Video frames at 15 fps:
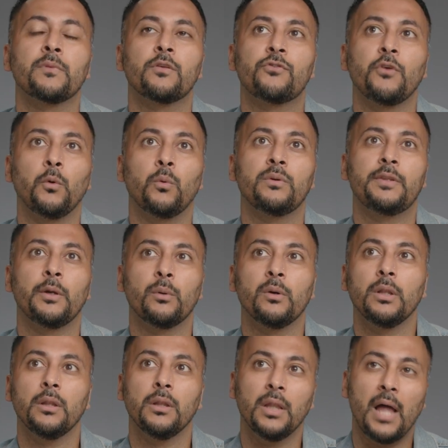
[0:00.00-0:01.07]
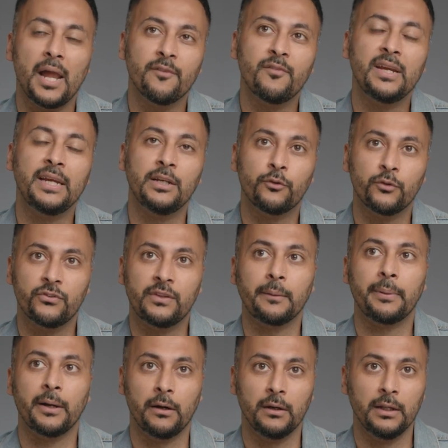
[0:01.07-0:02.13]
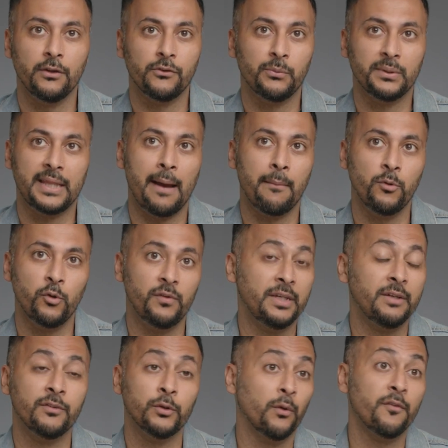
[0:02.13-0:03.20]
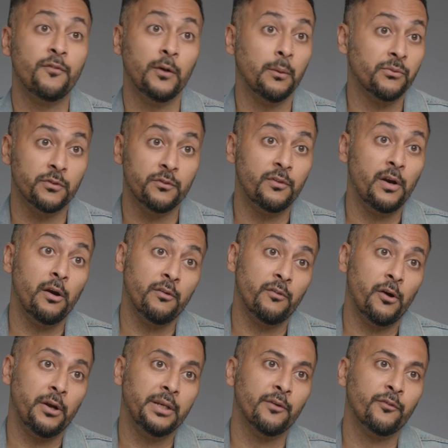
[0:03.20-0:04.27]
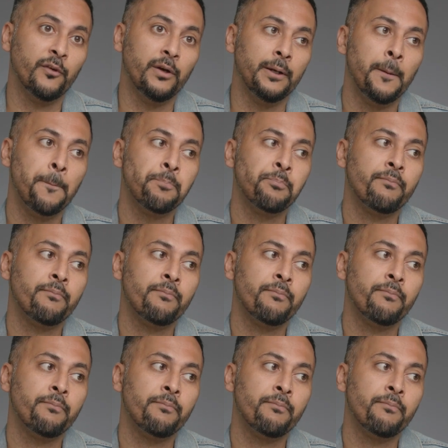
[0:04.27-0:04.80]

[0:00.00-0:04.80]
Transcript: So there were a lot of interesting parallels with that movie, even though the films are very, very different.